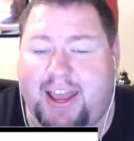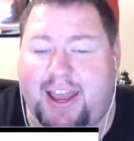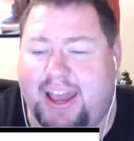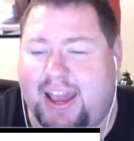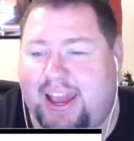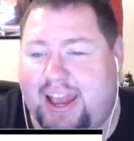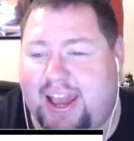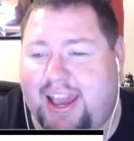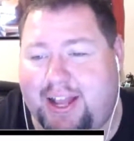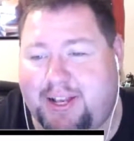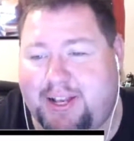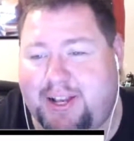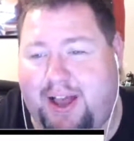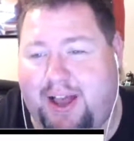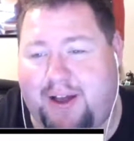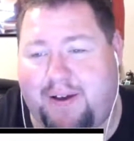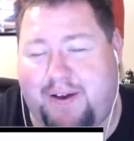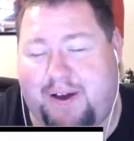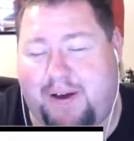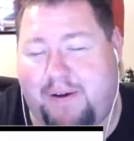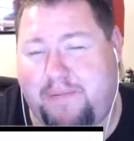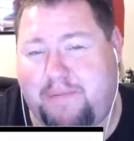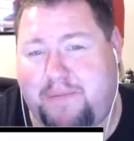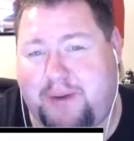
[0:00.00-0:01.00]
Yeah,
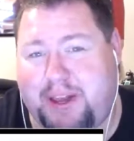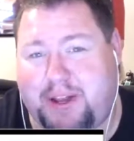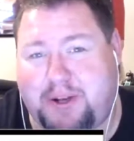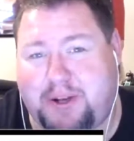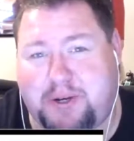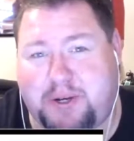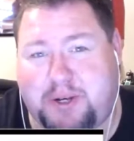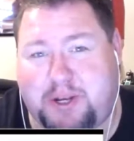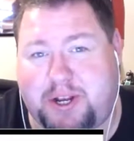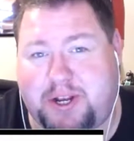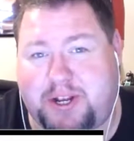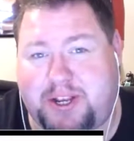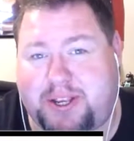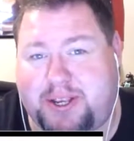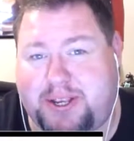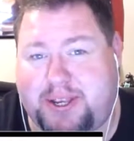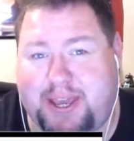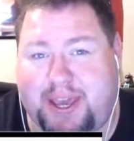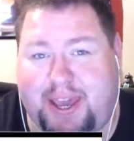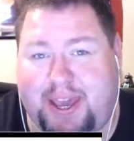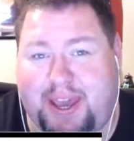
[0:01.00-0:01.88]
I'll be interested to see